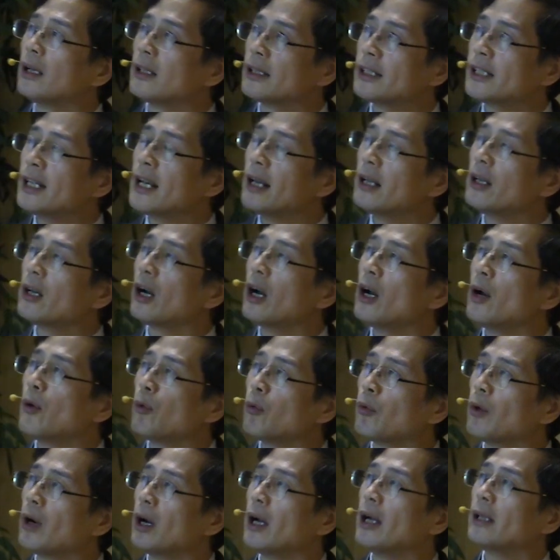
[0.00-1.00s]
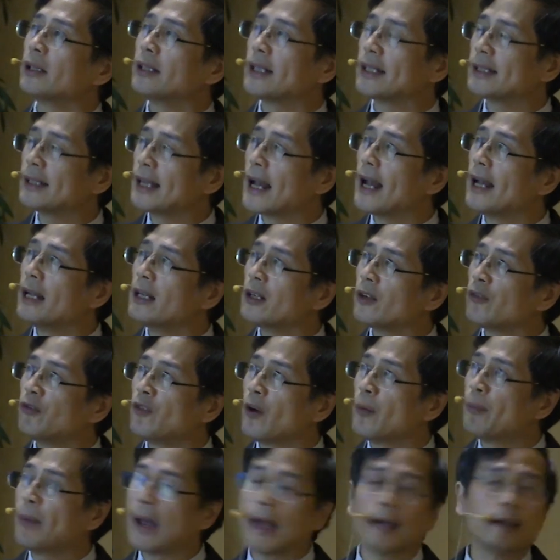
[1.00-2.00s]
channel were designed
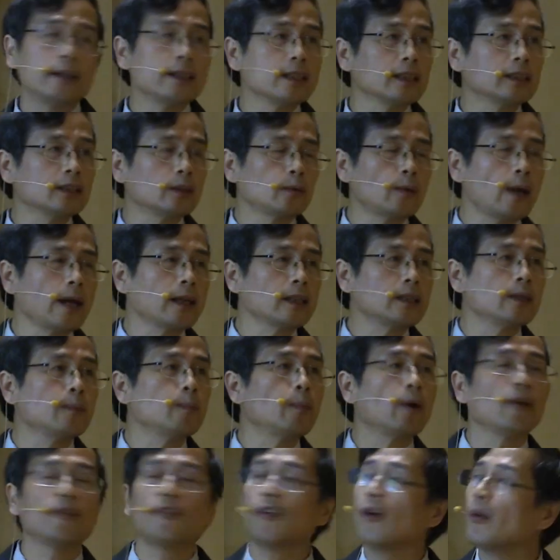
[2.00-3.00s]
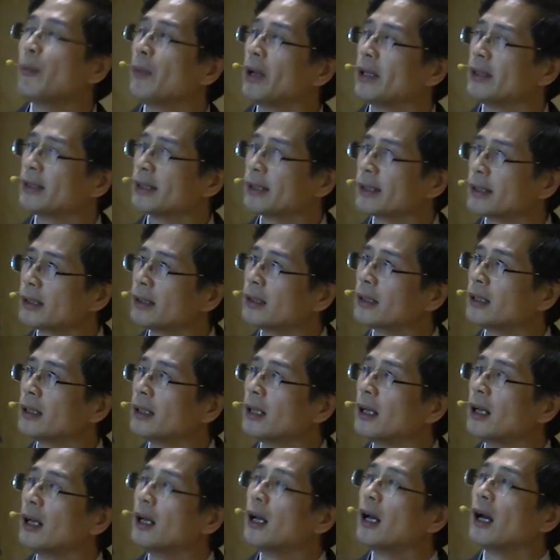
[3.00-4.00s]
for better extraction performance,
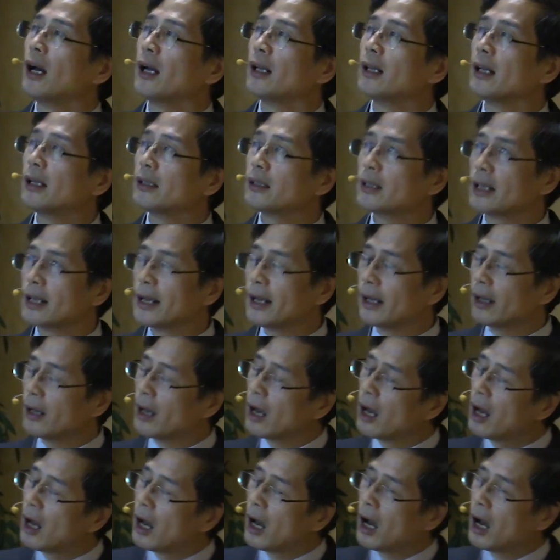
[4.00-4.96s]
and the